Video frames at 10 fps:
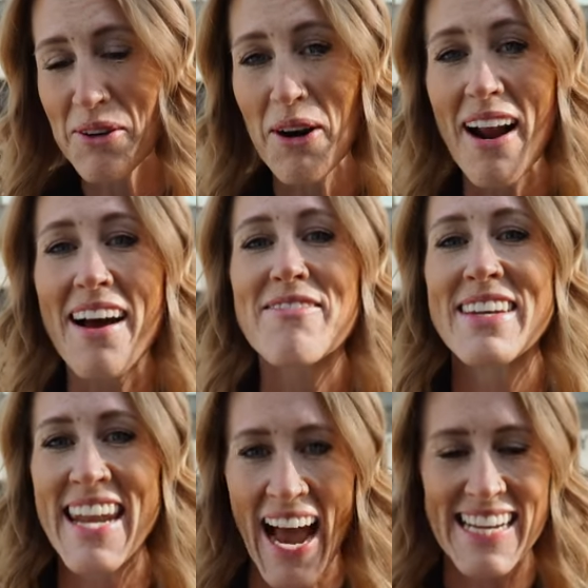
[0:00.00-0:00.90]
score of
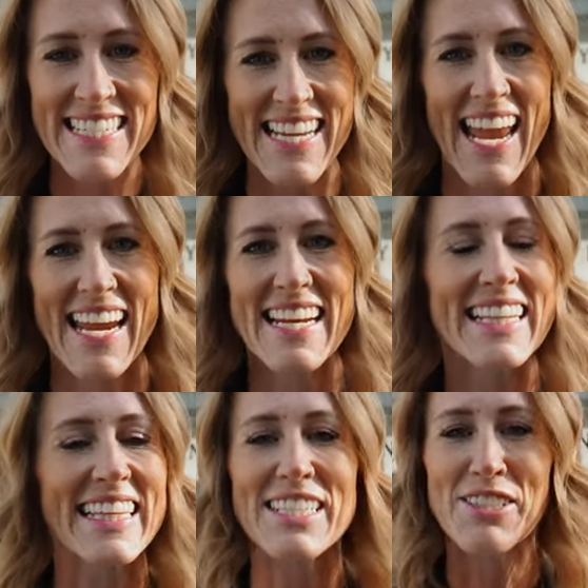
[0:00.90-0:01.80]
98,
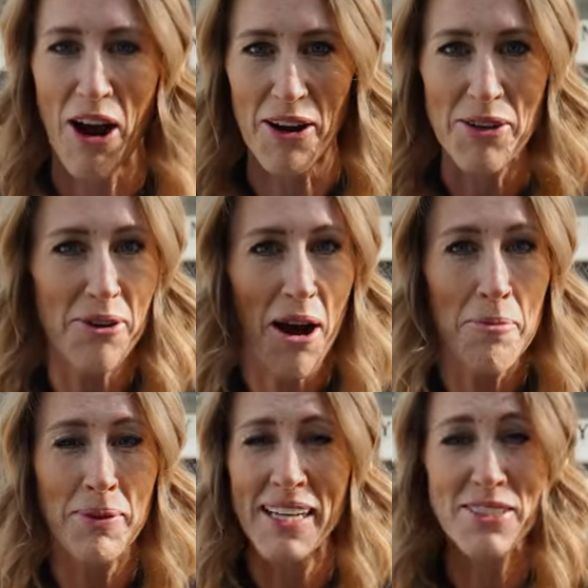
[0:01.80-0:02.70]
this condo
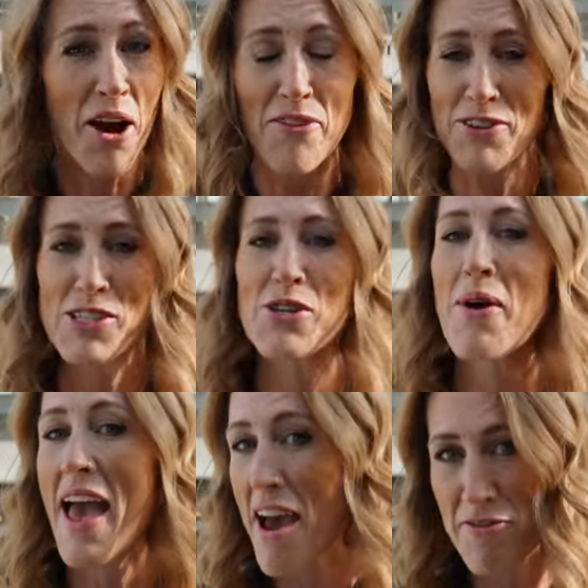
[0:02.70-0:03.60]
complex offers
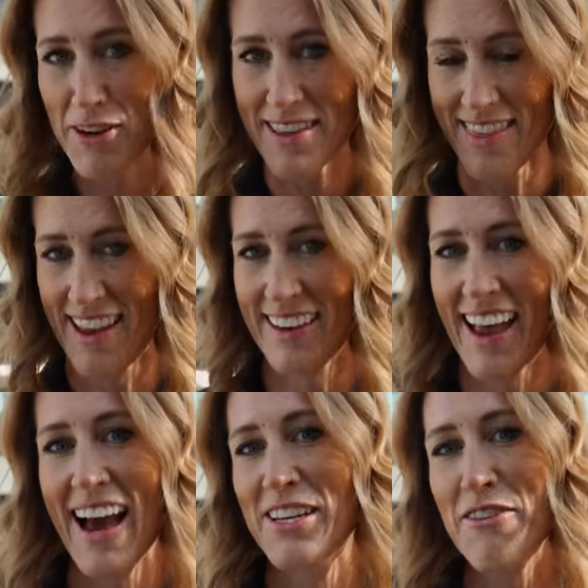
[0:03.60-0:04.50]
you everything
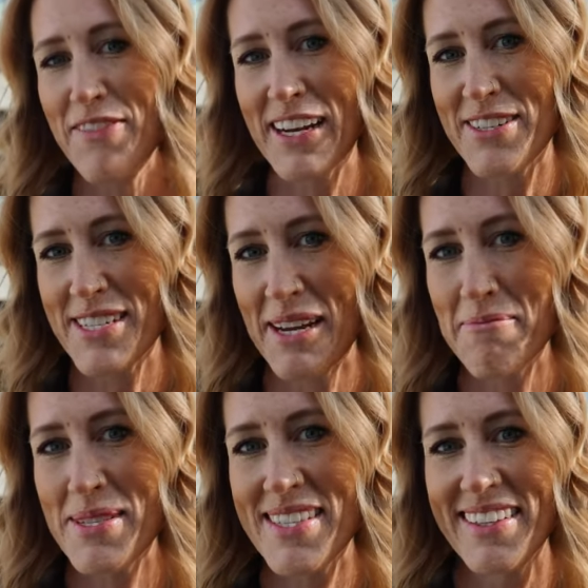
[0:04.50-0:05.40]
at your fingertips.